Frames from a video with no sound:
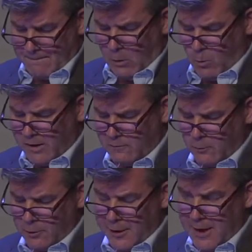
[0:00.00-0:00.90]
What is
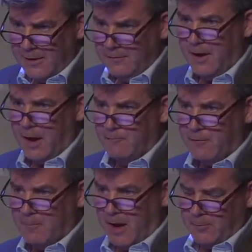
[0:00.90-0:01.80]
worrying,
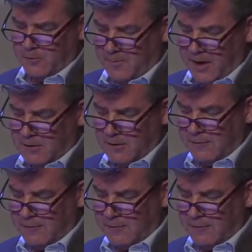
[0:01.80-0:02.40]
from my perspective,